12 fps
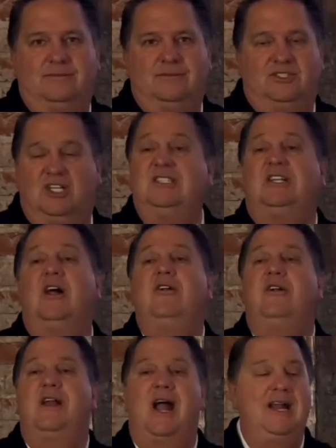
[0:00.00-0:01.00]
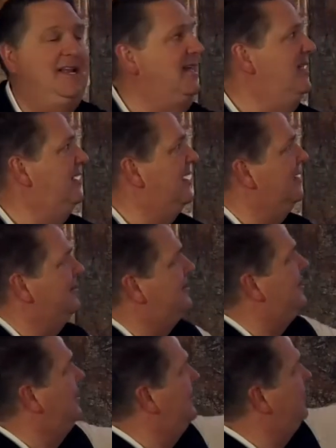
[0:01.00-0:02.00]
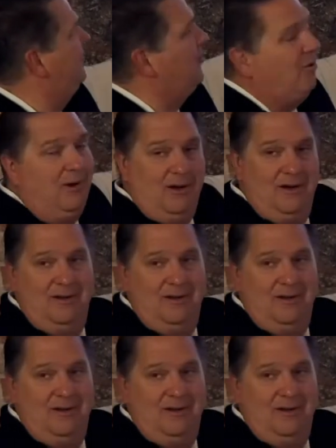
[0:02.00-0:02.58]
690 in tier 4?